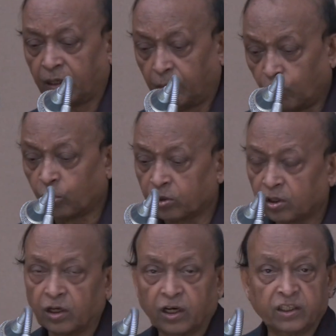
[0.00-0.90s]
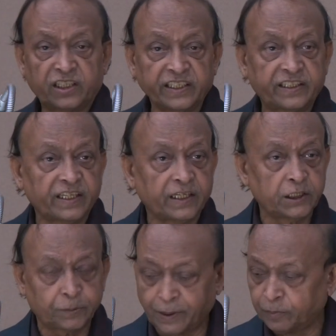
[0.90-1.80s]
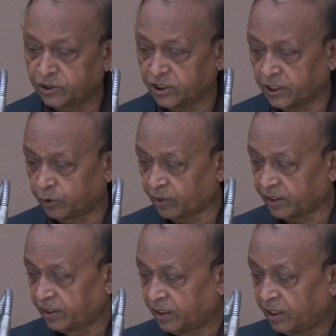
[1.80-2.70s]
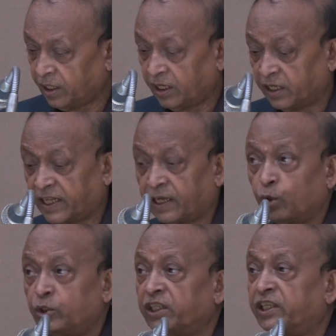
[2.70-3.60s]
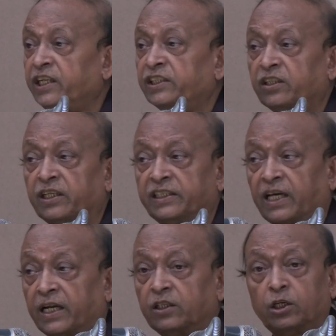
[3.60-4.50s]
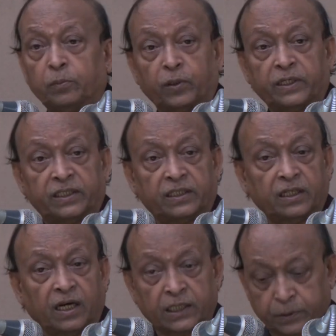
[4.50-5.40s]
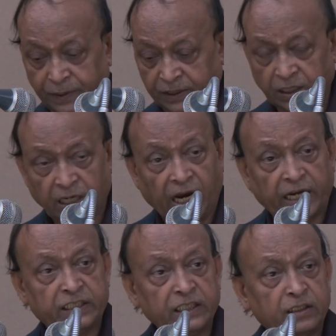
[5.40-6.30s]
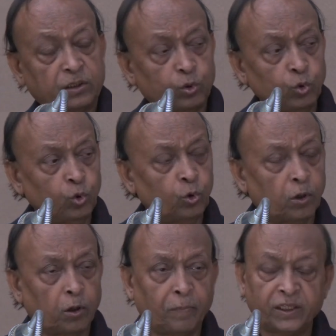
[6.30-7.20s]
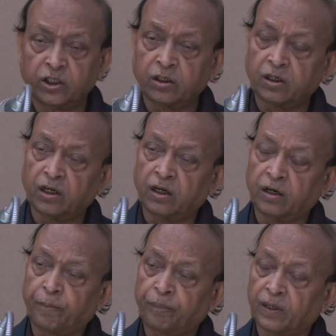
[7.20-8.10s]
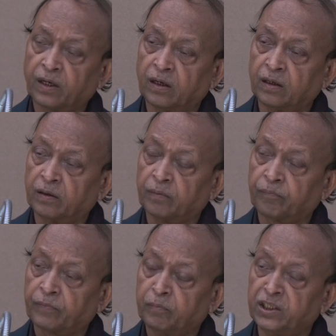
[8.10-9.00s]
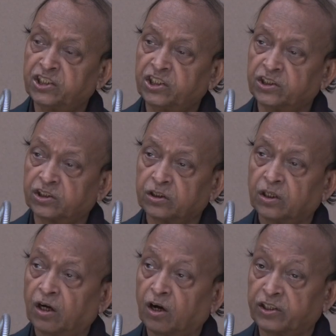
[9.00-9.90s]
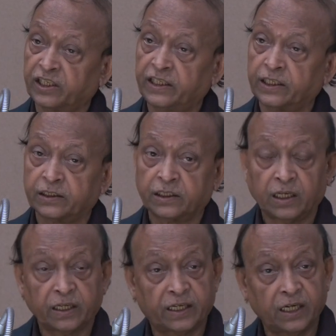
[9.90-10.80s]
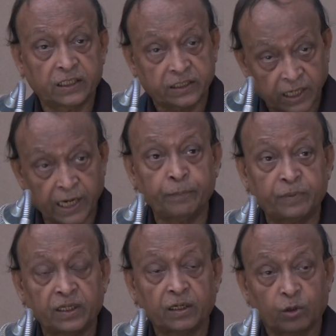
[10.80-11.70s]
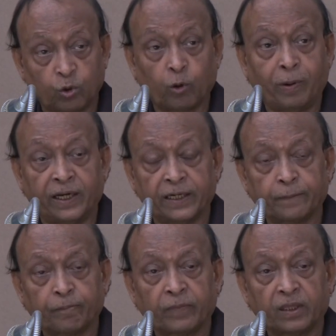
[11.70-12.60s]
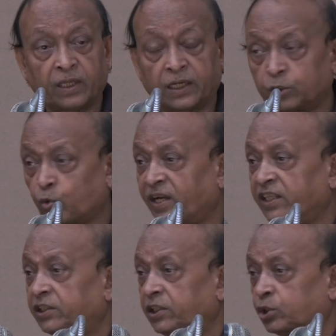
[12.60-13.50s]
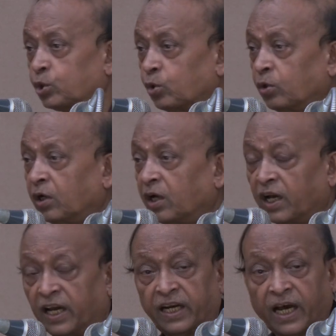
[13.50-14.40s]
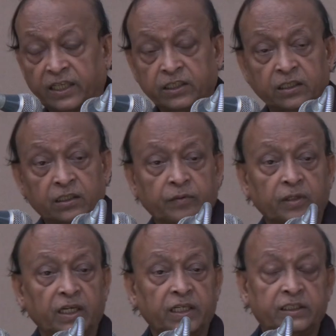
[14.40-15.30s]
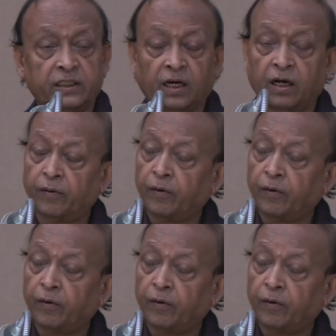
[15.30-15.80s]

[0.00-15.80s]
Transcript: more thinking is very much required. Technology creation is another important aspect. I think 2 major ministries or the areas really thrive globally. That is, one is ISRO and another is